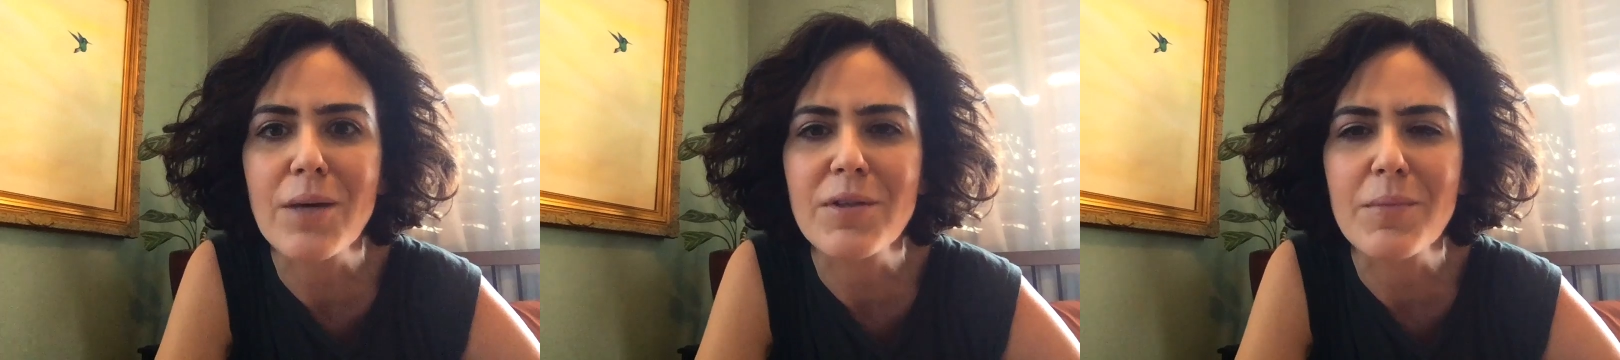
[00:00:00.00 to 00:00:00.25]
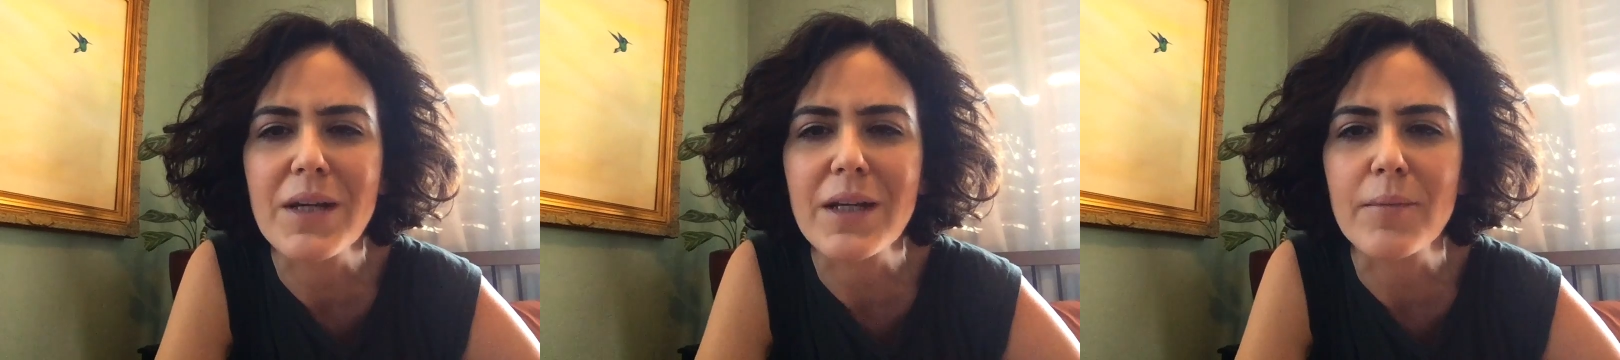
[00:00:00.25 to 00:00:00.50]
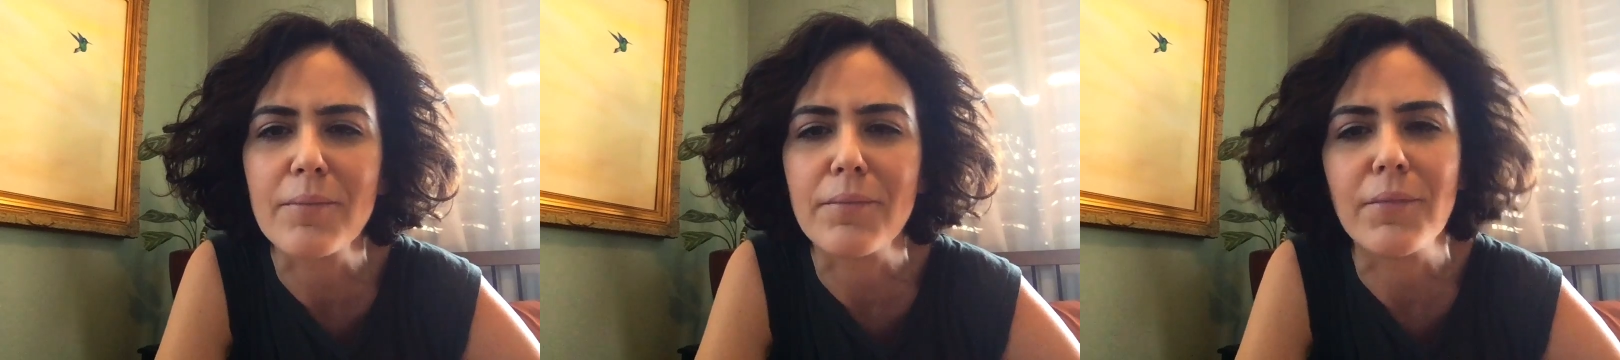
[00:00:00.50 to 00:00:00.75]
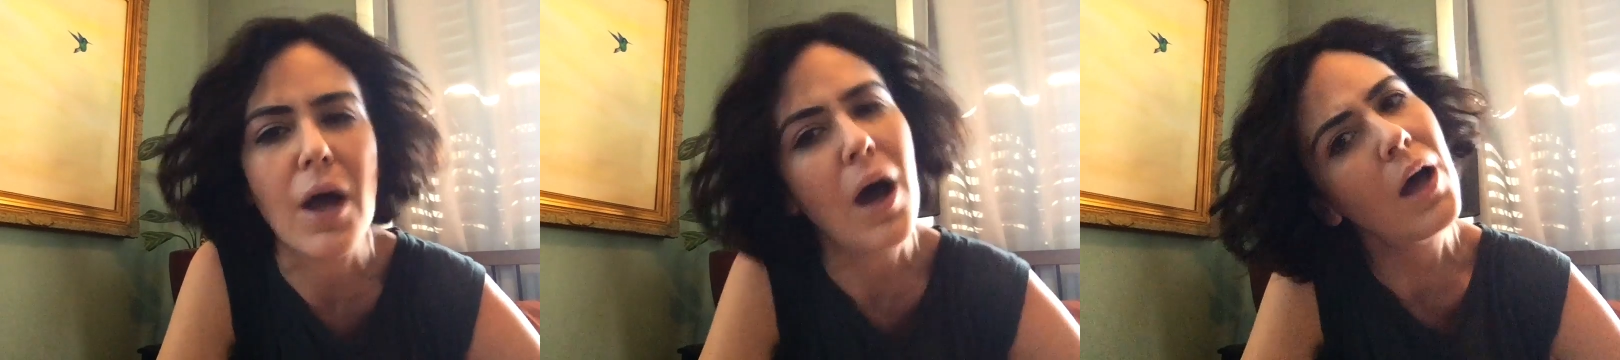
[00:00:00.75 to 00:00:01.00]
to make them
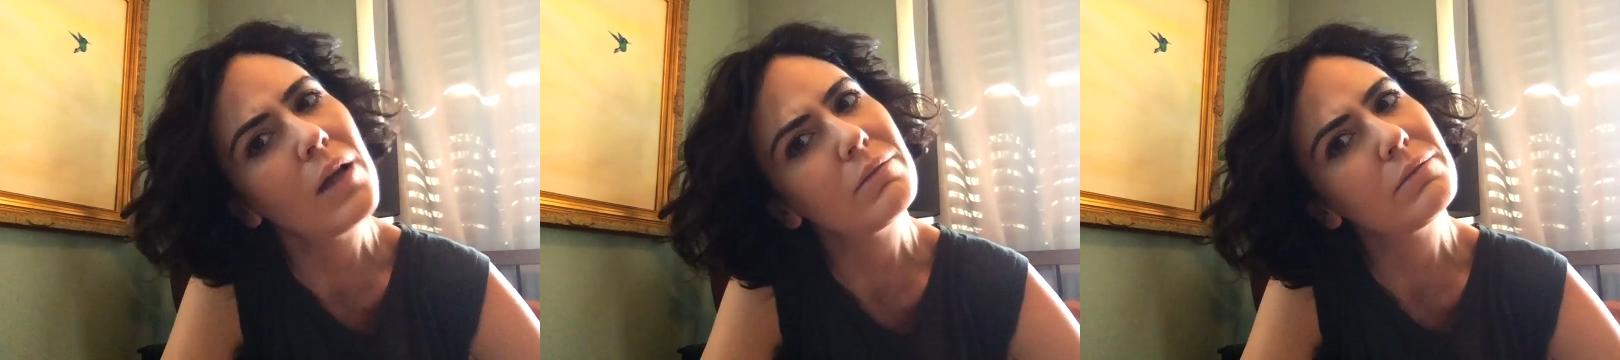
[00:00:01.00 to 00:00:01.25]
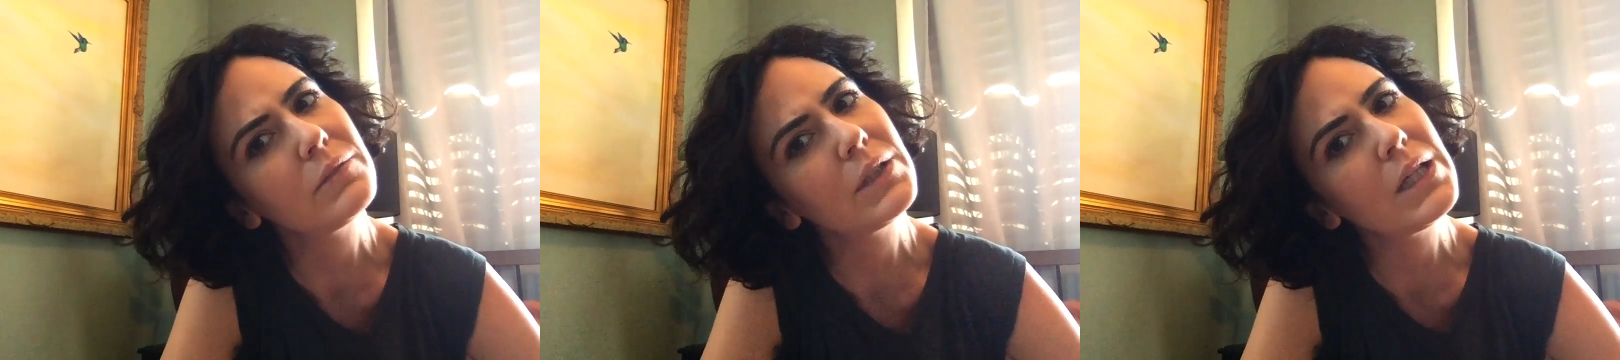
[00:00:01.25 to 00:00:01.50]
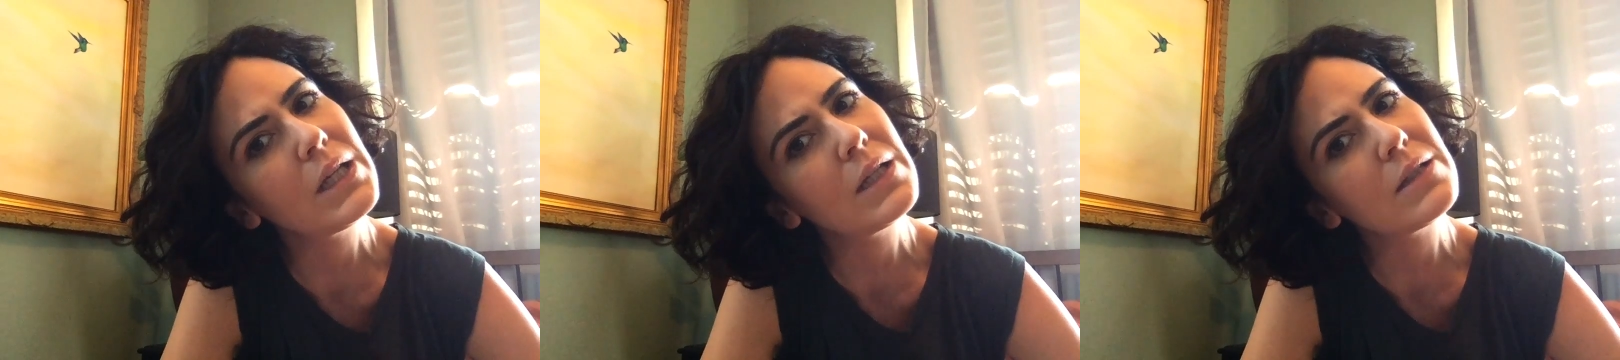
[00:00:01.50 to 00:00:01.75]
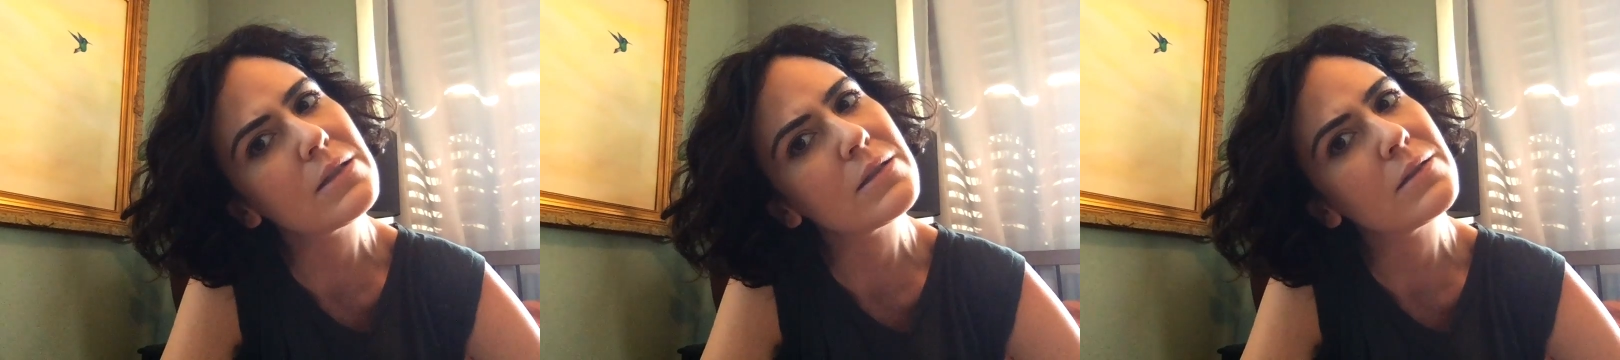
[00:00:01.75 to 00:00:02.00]
not
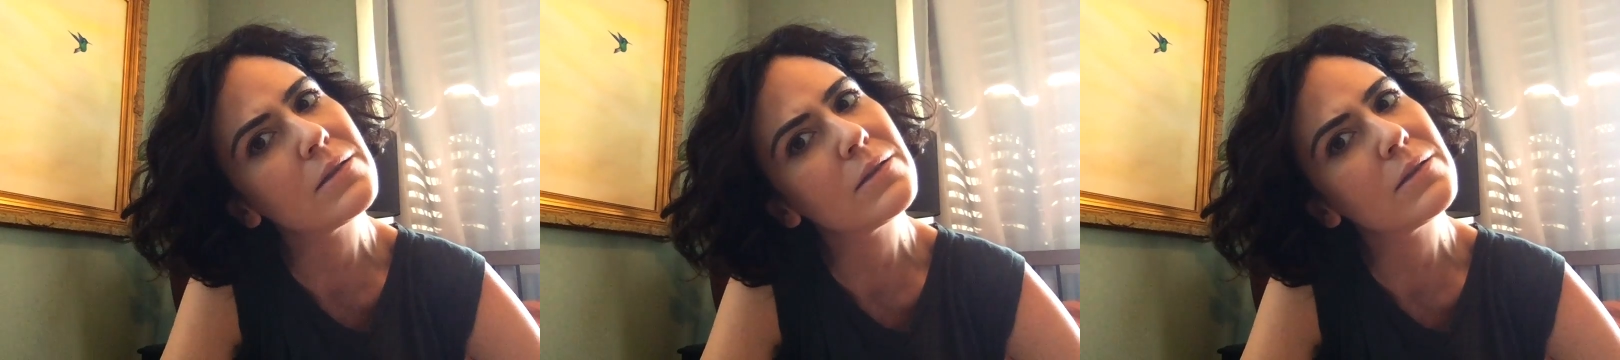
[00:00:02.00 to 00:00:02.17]
idiots,